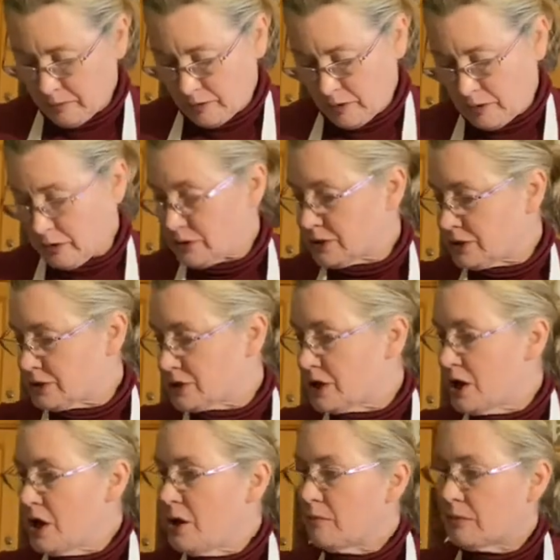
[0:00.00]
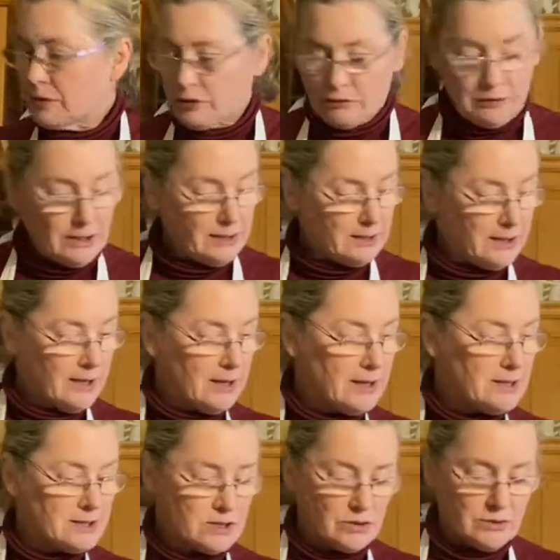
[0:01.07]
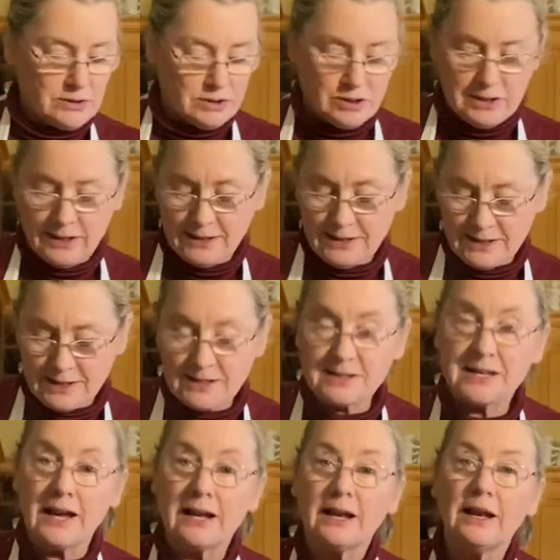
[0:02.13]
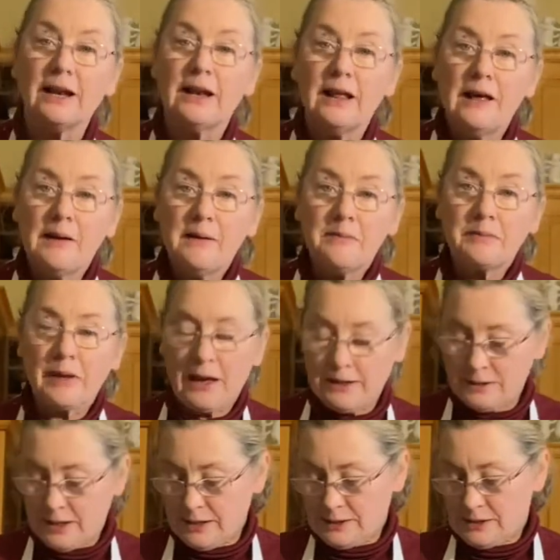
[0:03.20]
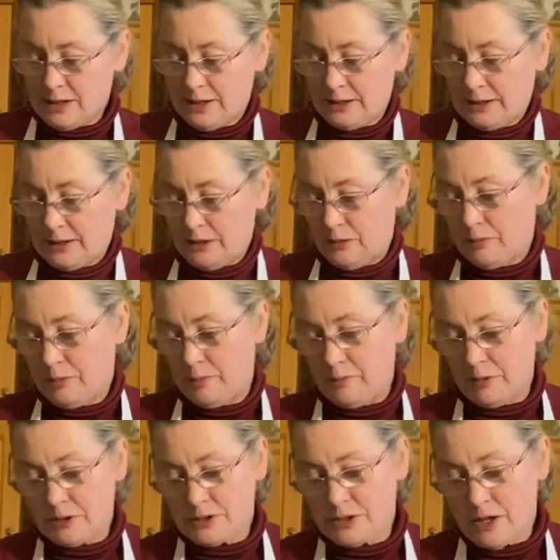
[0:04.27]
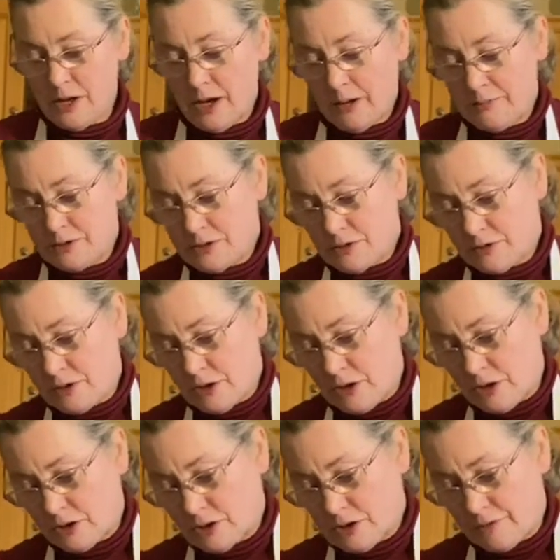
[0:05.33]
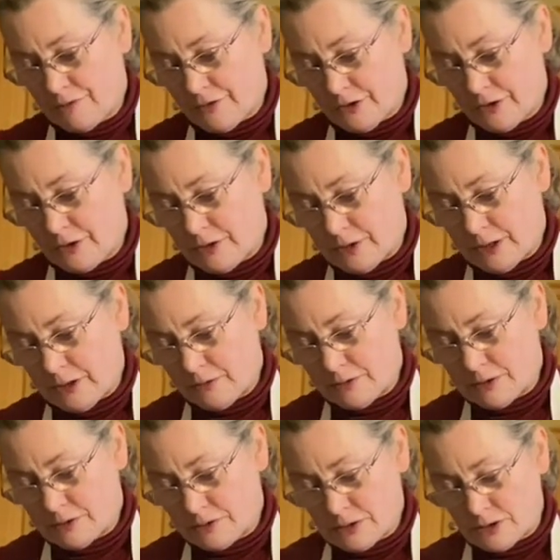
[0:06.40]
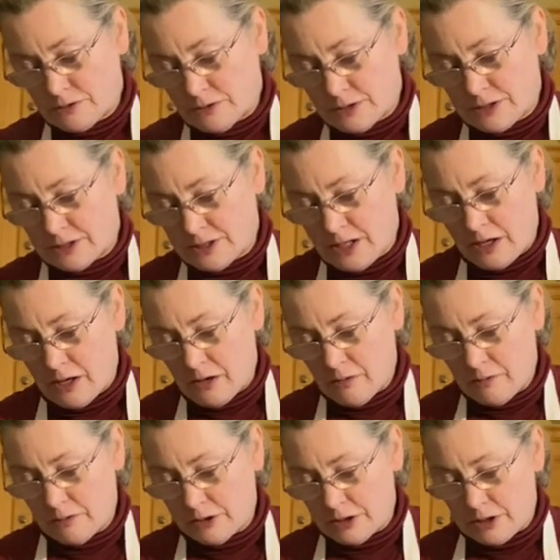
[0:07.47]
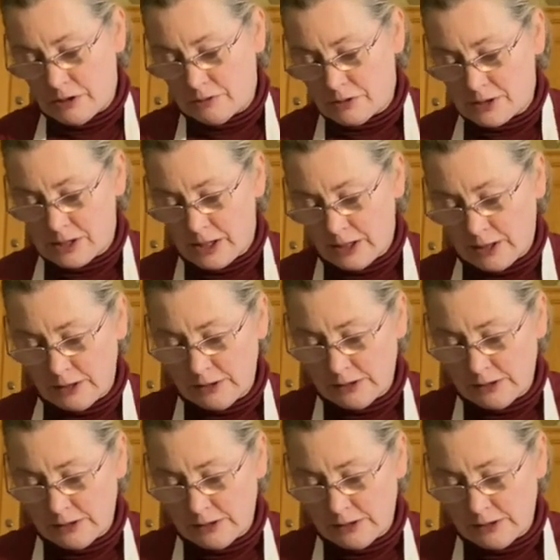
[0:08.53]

cut it. But the right thing is to let it settle and tighten up. But I'm just going to cut it for you now so that you'll see what it looks like.